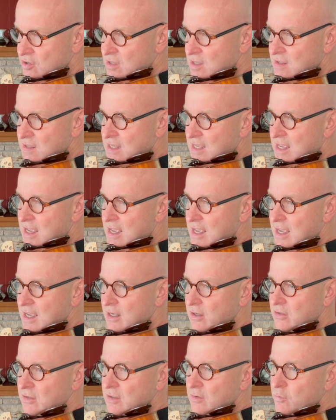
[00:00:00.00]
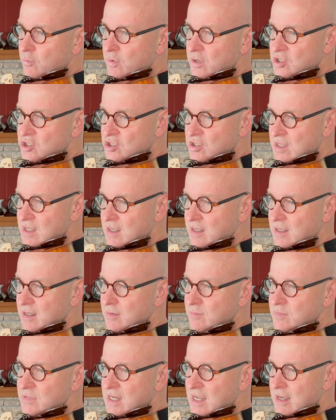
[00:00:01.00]
that the angle at which they
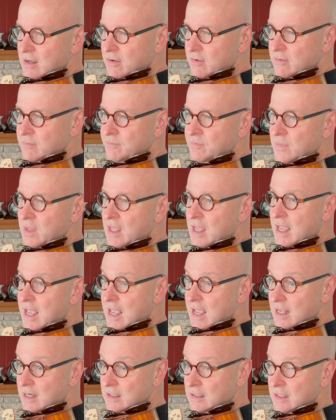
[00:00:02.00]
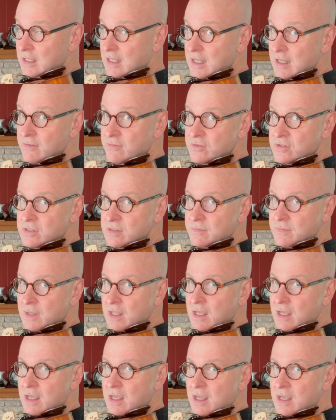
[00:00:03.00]
come down and lift
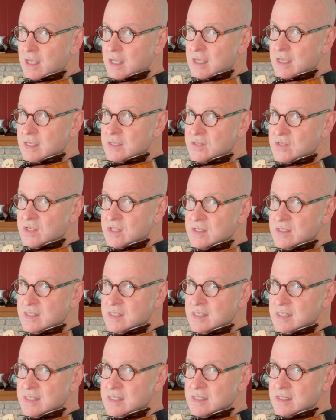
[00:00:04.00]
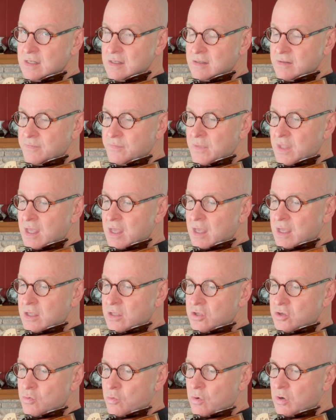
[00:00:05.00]
is consistent.
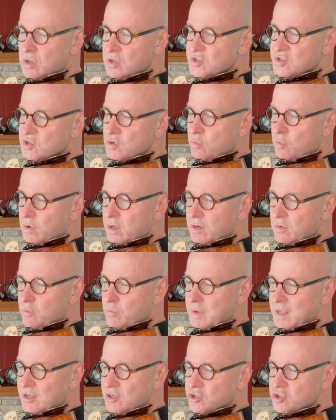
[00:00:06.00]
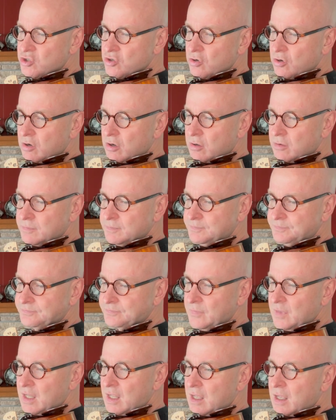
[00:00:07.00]
You also want to make sure
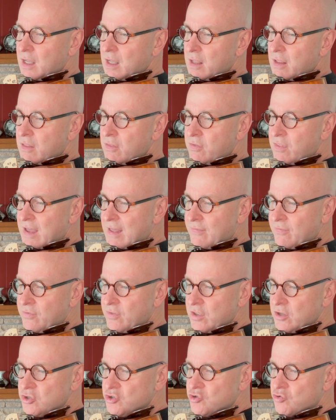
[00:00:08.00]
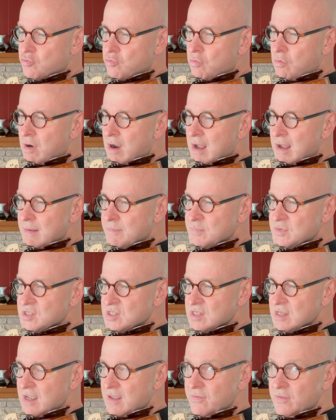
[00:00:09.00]
that the
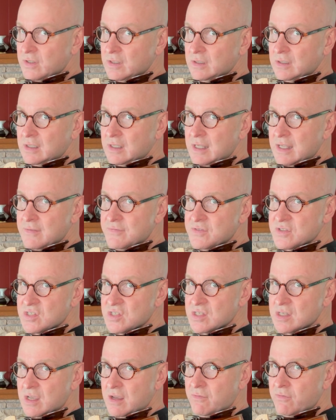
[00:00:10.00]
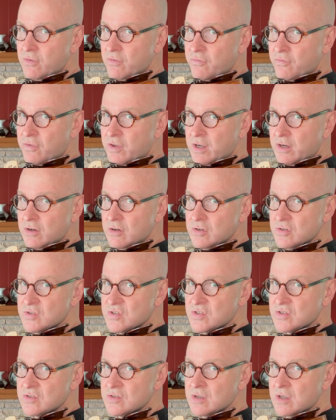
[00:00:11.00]
drops and the lifts of the
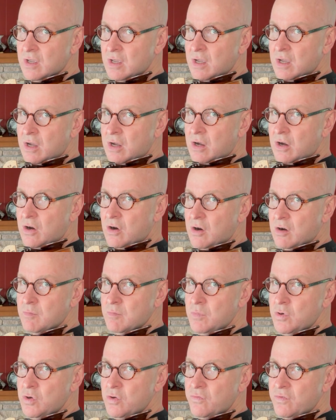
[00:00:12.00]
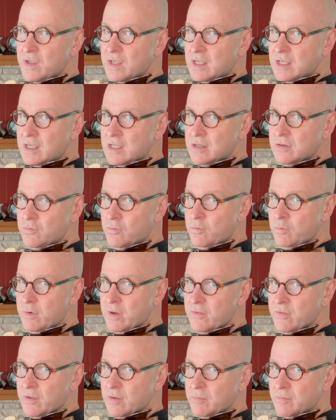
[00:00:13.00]
fingers are moving in
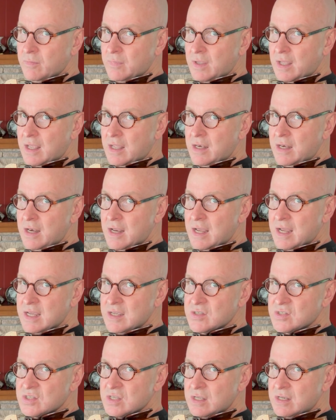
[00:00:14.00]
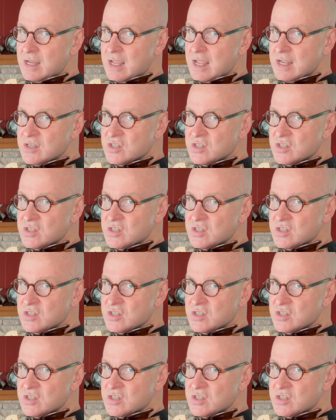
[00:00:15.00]
rhythm, nice and as